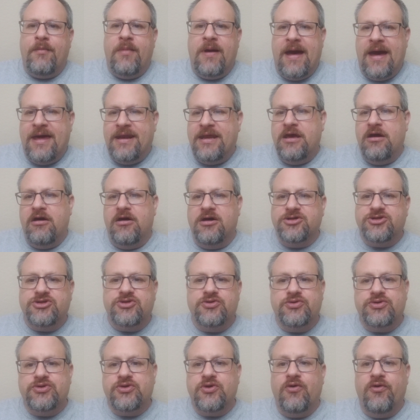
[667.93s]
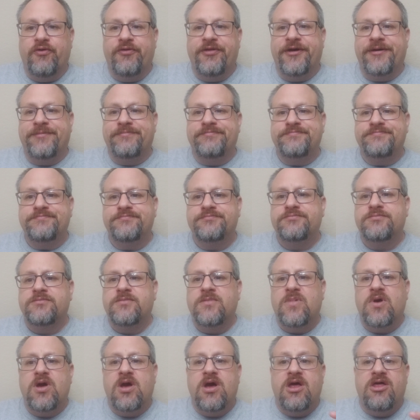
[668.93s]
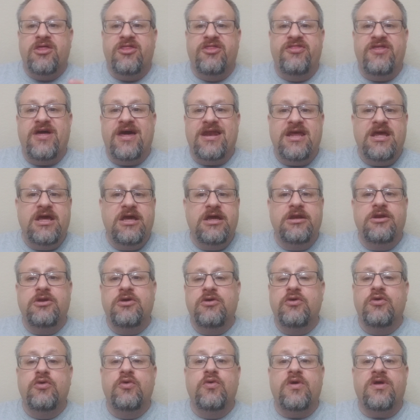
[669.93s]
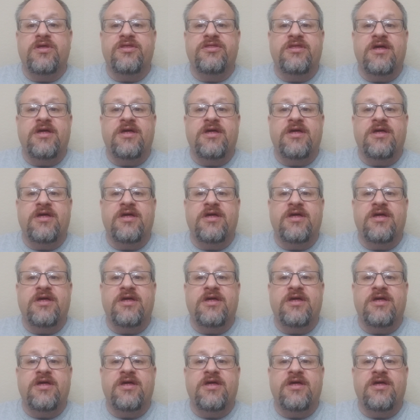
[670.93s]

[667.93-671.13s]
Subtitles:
And he also told them that he knew